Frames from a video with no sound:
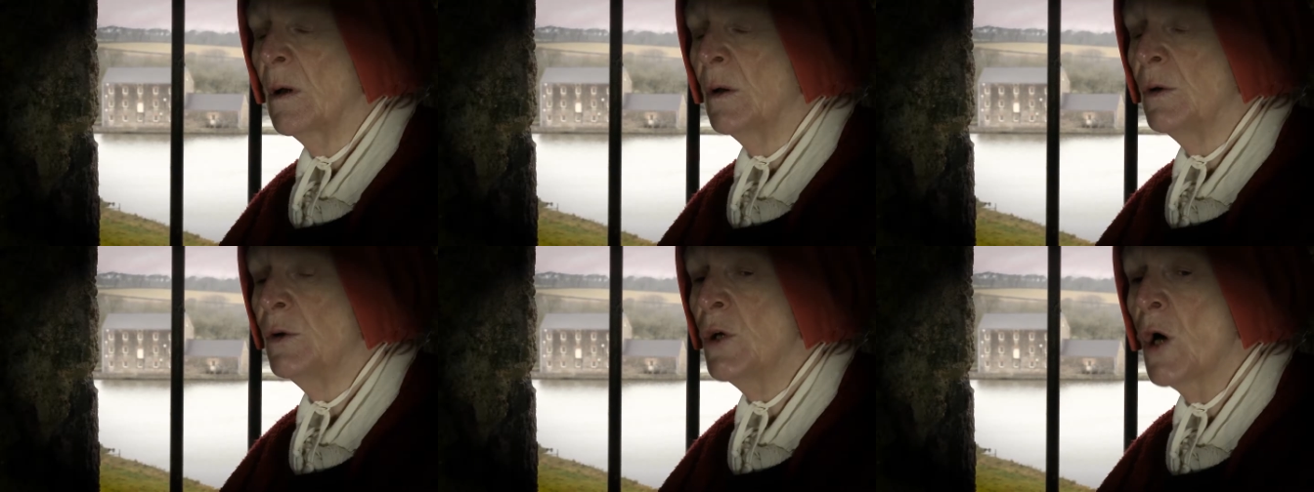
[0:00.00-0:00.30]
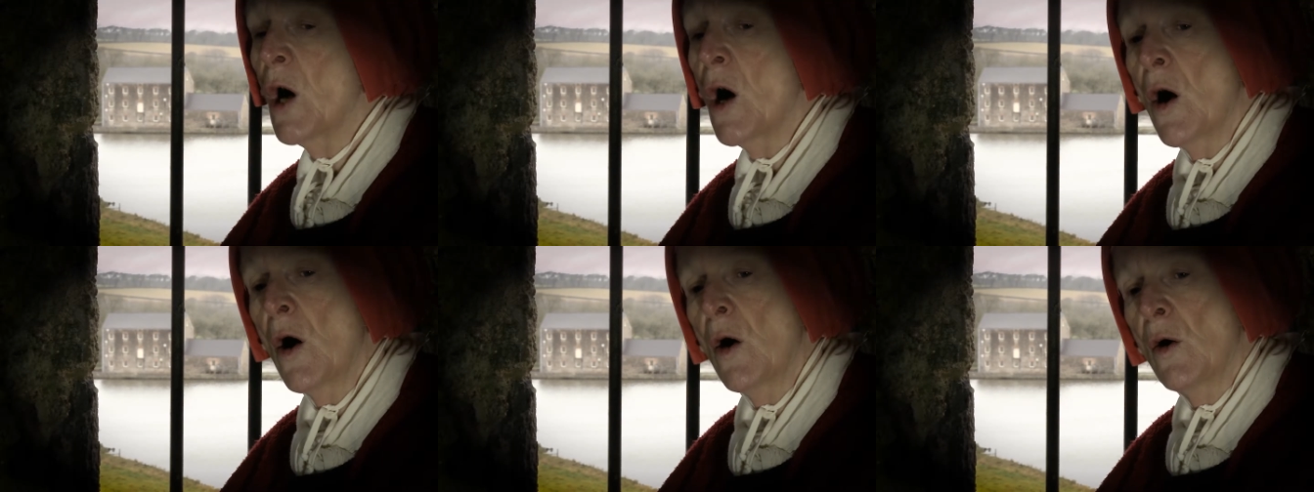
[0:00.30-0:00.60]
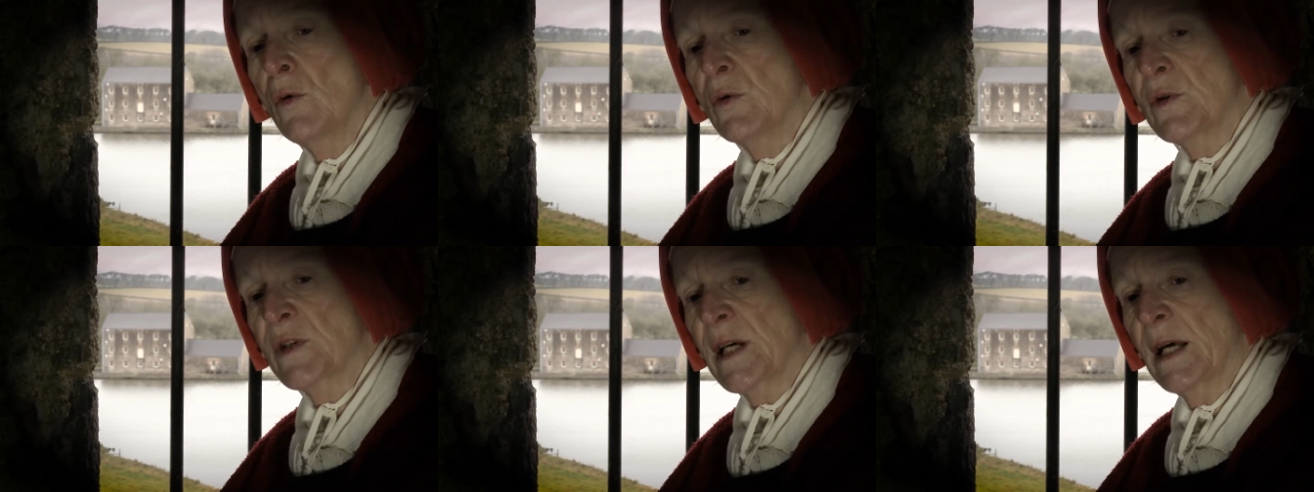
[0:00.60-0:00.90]

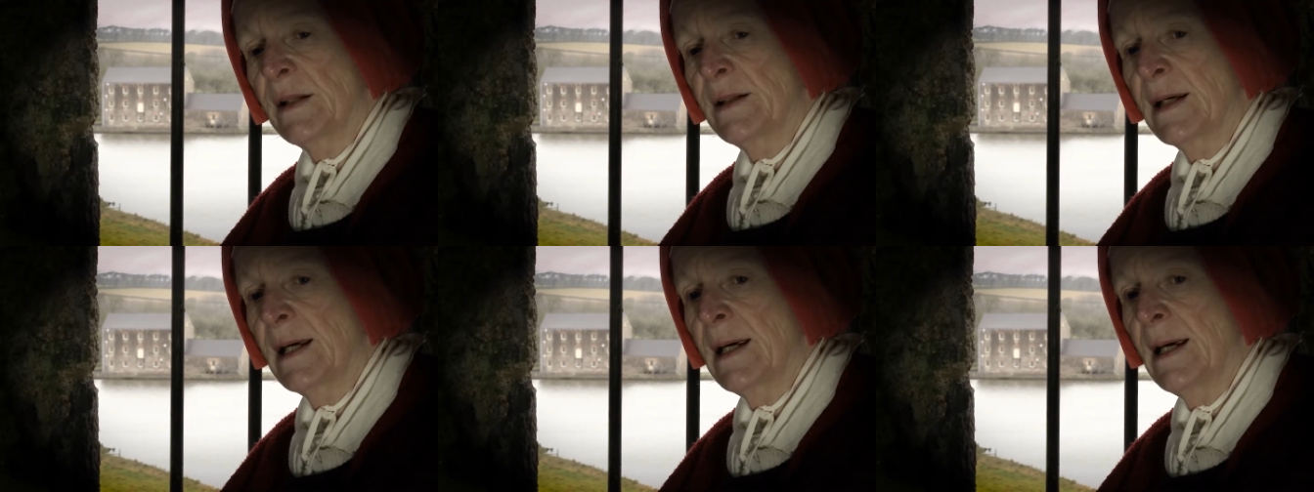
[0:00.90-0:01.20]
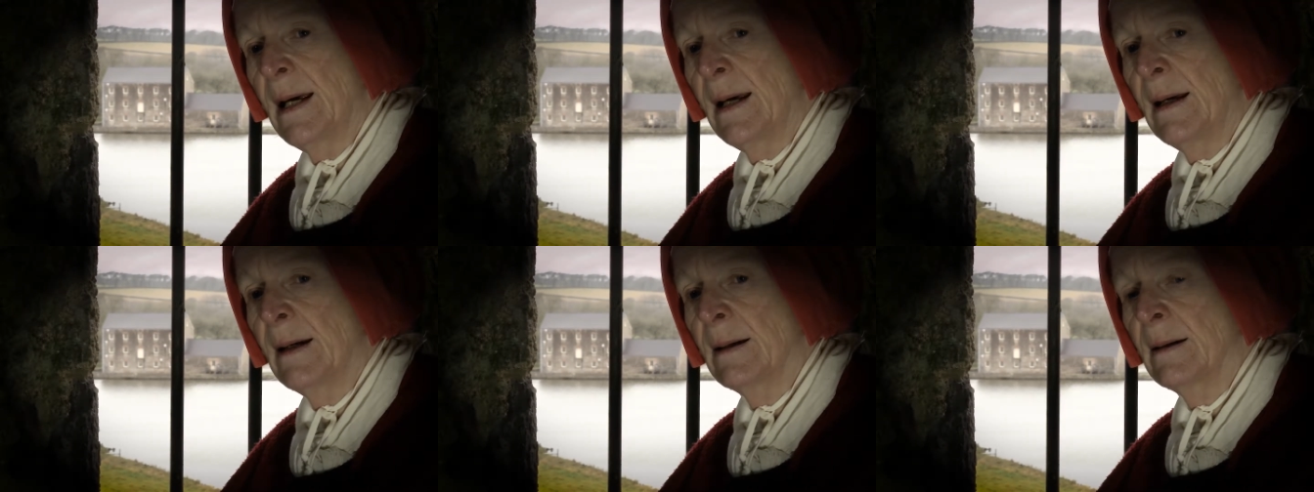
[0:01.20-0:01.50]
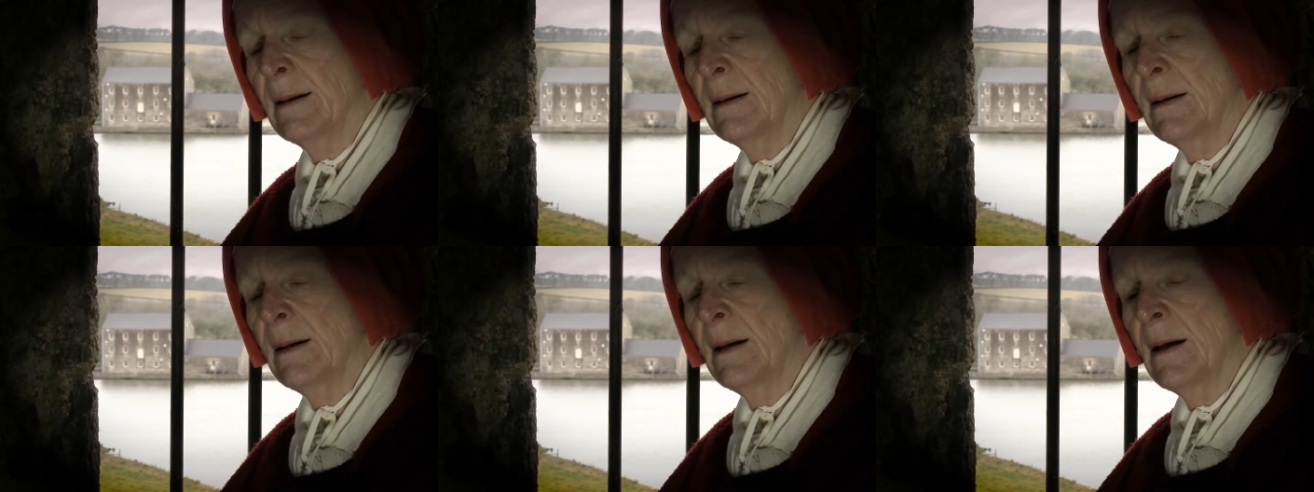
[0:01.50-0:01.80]
No, said the king.
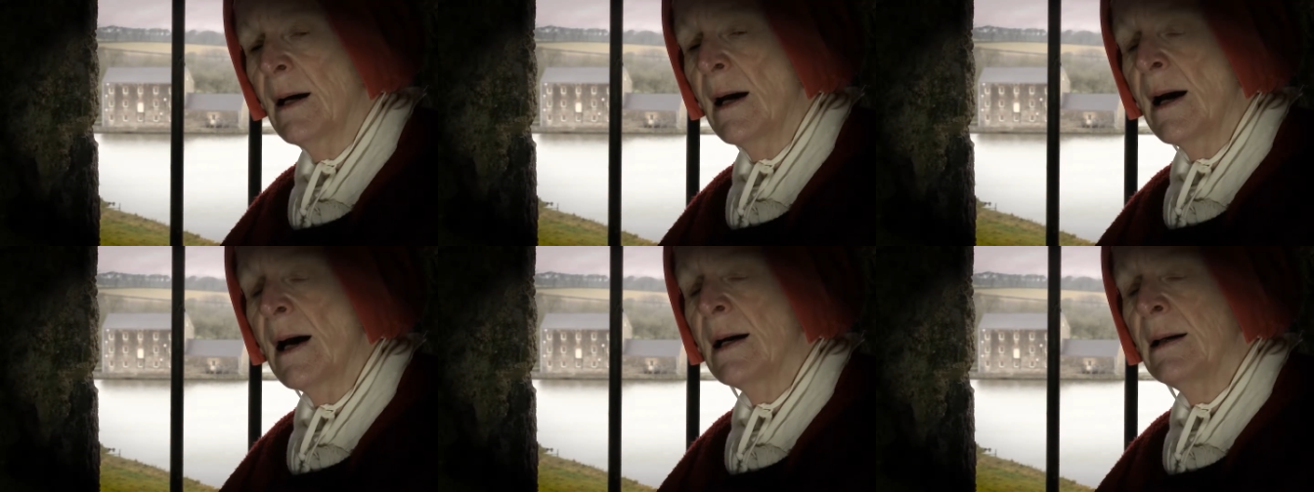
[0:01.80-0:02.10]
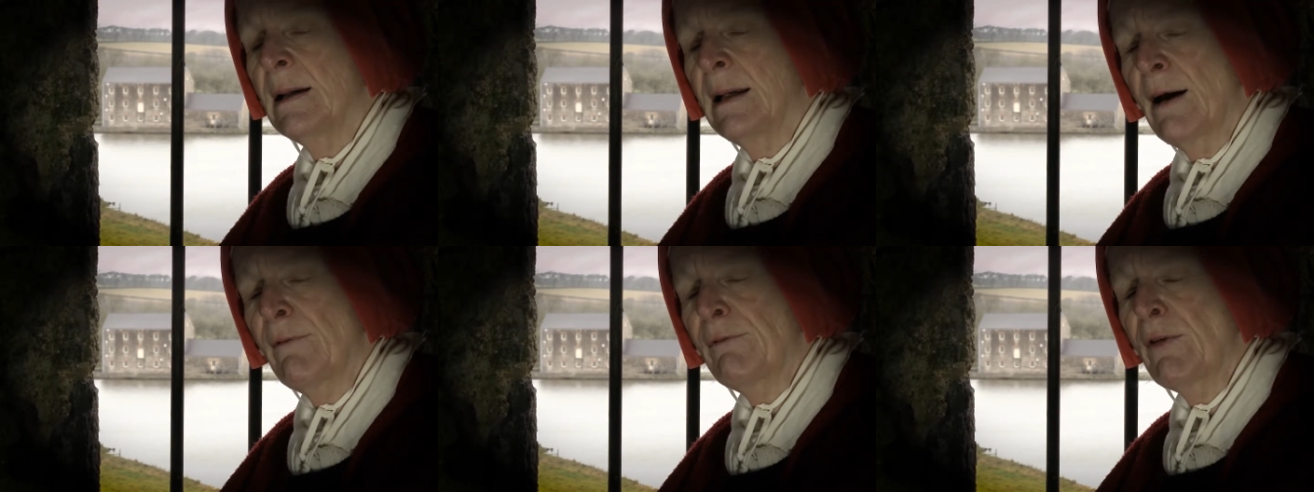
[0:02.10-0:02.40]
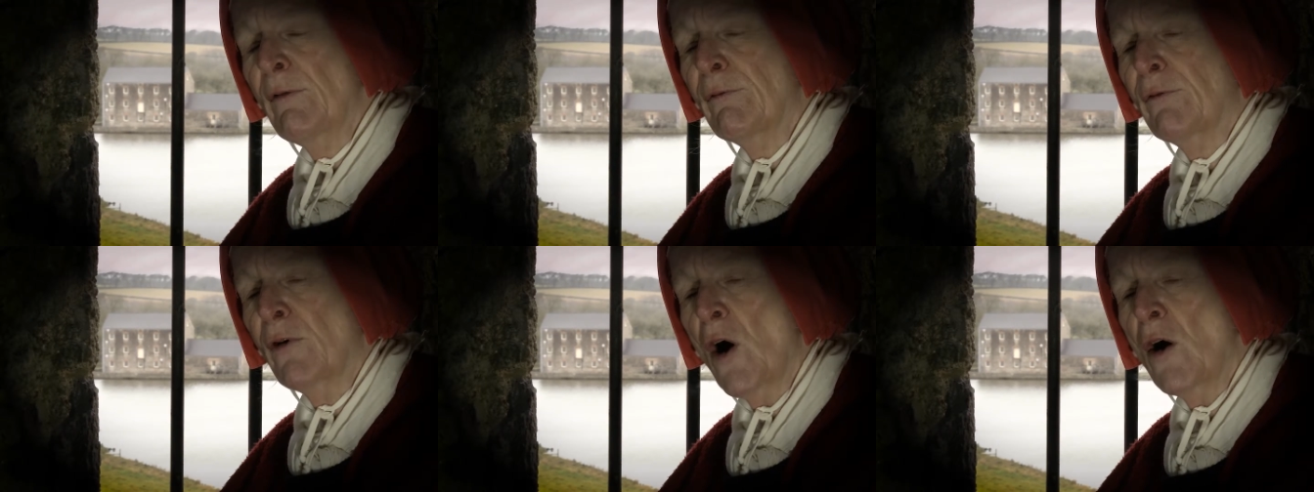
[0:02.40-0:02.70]
Give
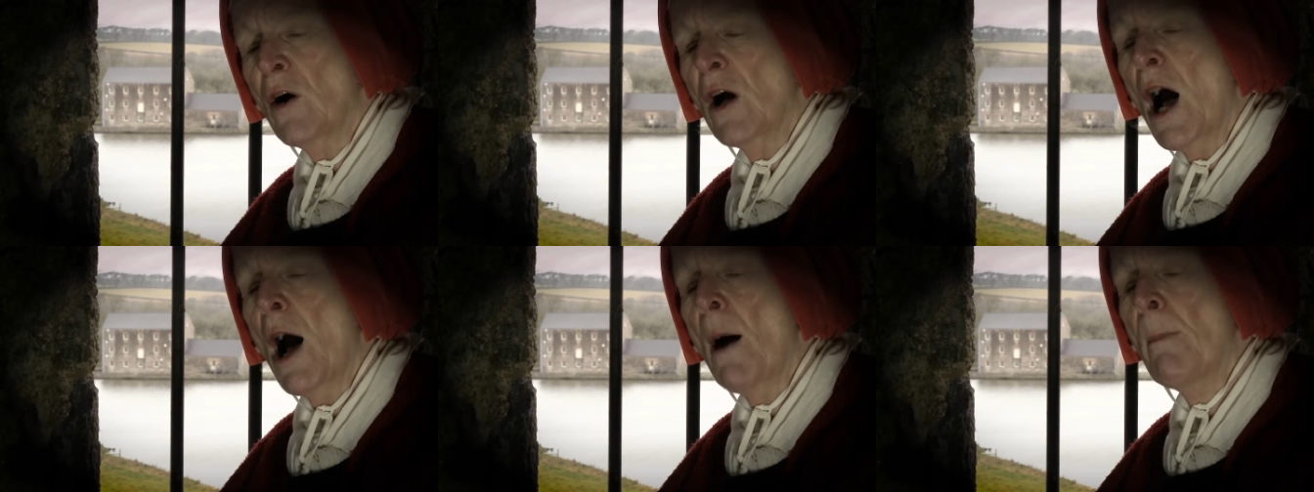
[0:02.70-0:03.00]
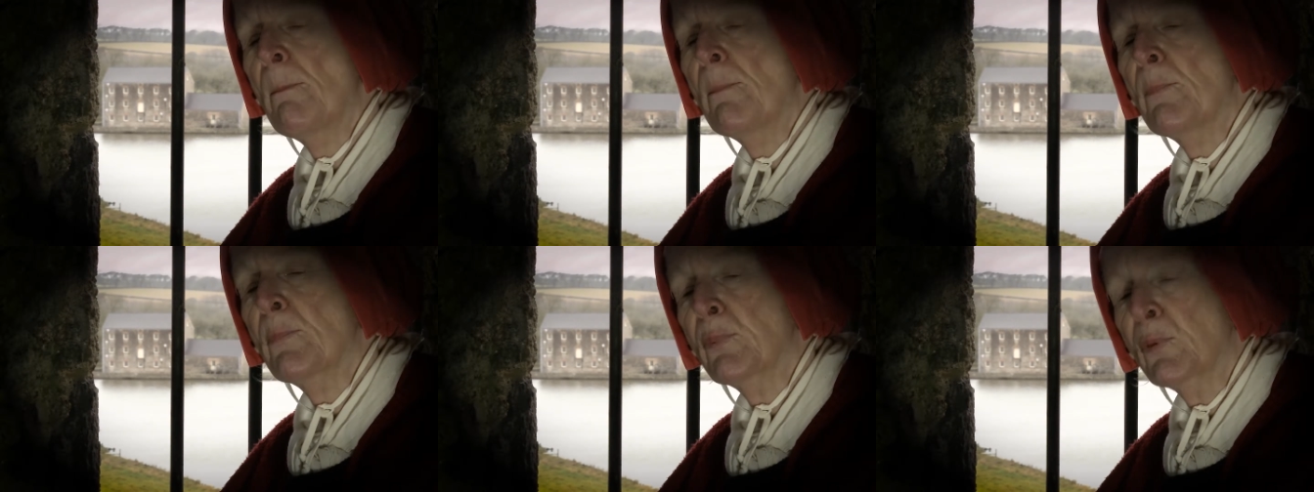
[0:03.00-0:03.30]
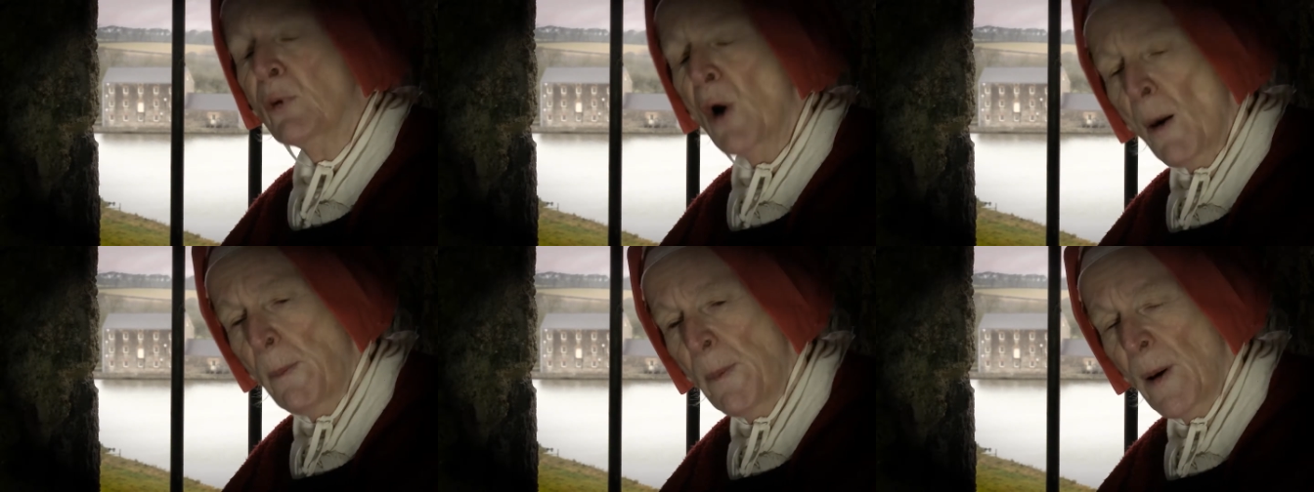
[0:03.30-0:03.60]
the frog a
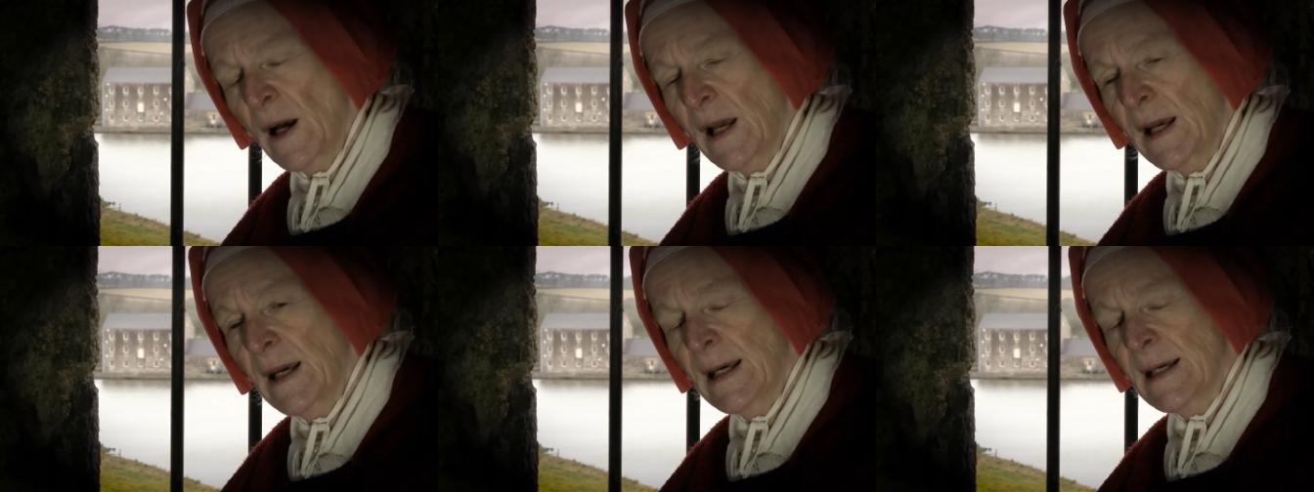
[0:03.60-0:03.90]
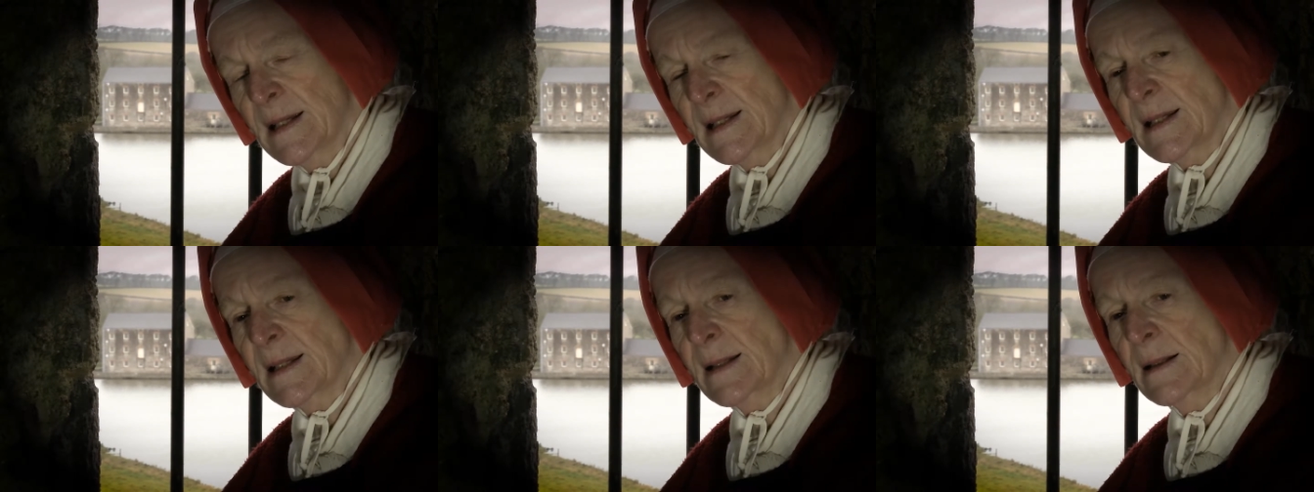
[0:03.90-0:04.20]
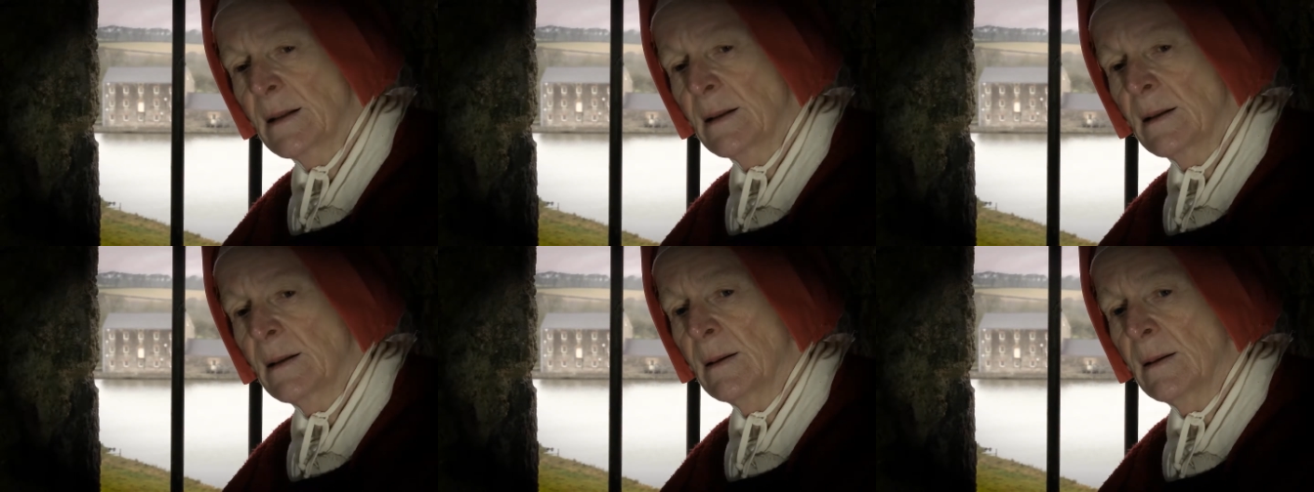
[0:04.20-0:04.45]
proper kiss.